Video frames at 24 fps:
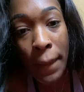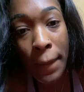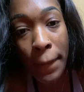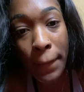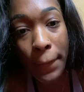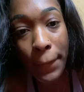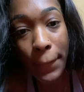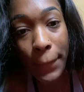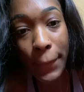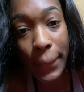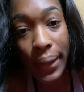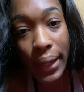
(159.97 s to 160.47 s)

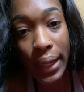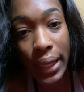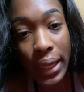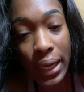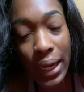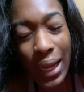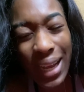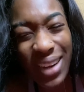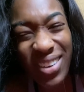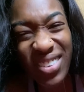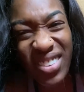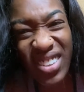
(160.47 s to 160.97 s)
But
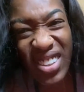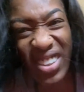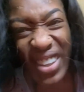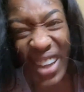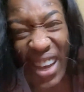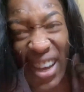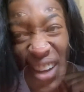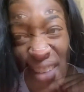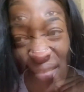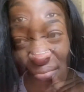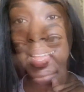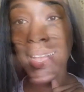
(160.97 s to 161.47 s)
I don't know yet.
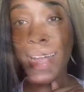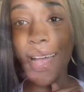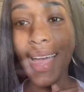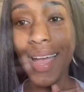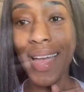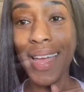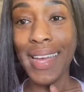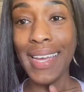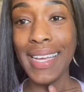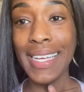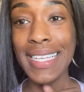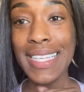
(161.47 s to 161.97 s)
Hey
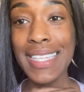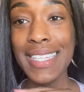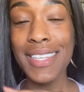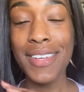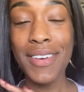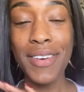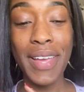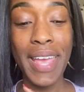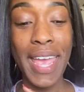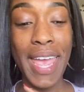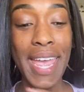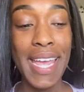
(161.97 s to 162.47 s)
guys,
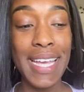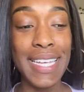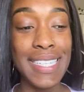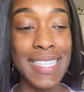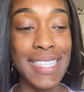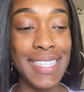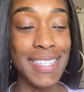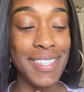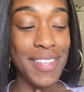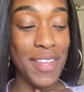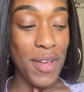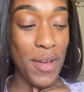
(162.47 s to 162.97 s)
okay,
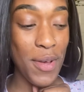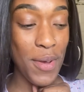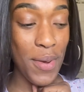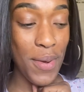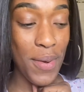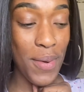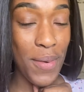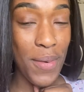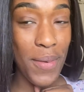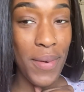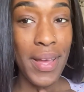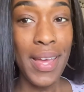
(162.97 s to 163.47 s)

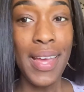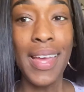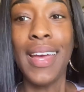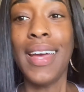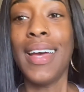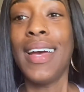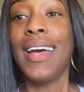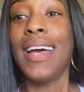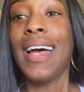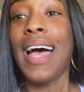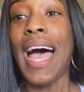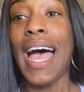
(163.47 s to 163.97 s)
so
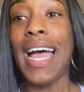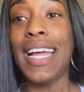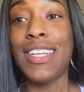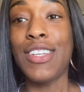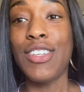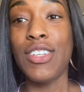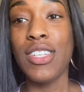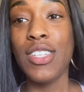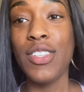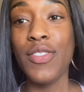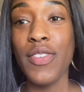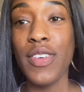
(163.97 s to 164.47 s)
I
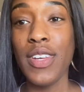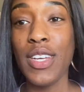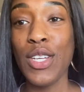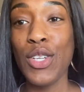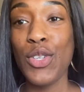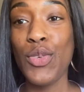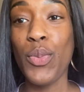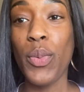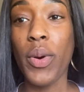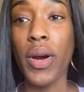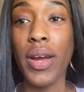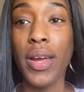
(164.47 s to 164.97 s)
just
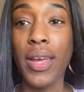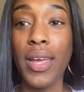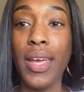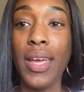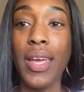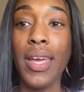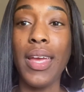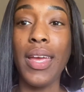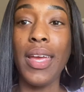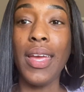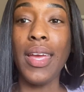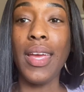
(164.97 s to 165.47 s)
finished
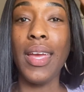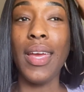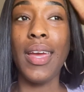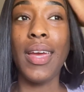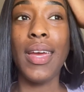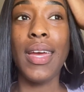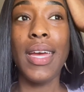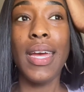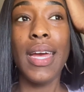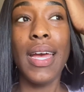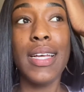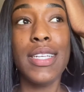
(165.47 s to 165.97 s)
working.
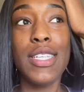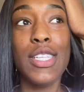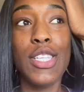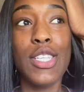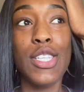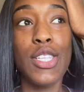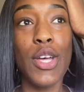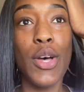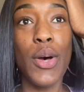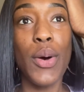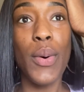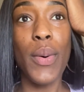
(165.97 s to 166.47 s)

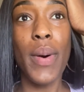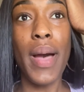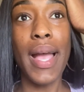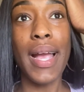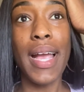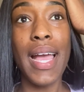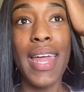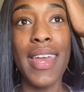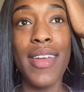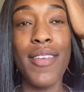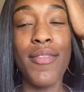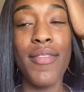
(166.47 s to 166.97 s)
So I
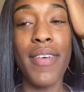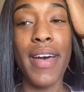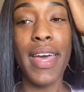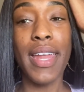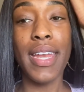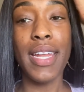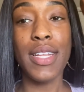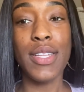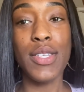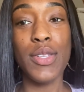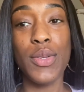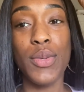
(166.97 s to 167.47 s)
got
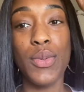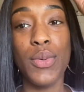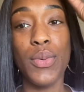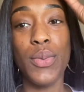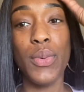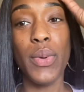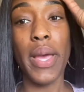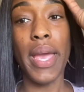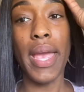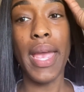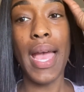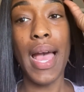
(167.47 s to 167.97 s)
invited to
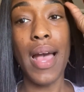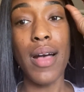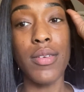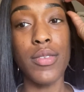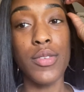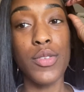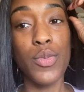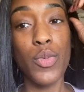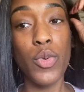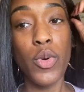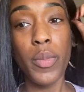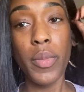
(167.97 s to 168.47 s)
a
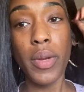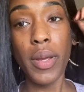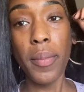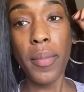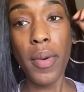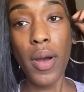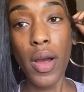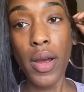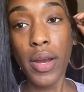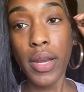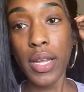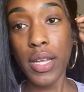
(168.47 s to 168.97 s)
housewarming
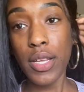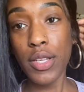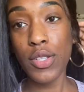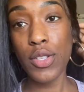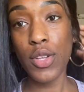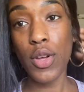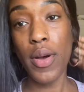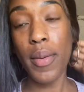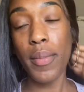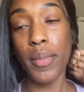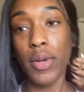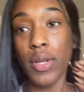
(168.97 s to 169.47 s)
party, so
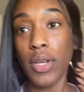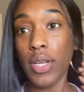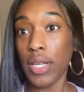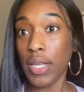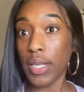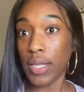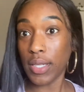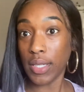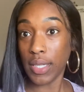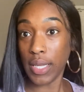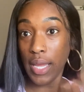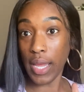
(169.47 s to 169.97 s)
I'm gonna
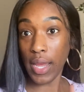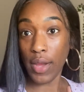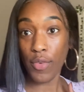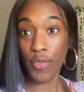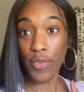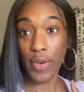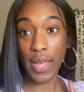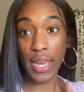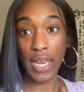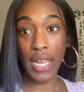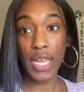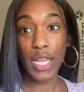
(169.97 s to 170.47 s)
get
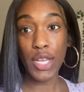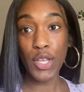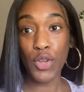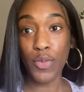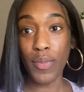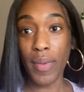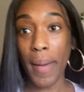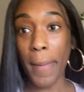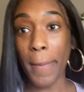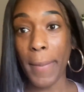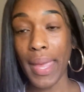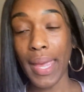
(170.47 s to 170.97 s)
ready and do
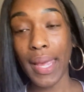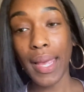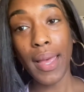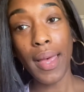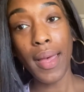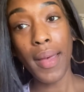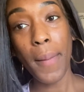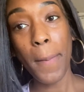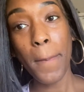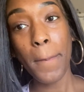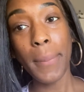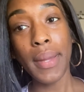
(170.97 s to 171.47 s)
my
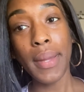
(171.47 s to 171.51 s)
makeup.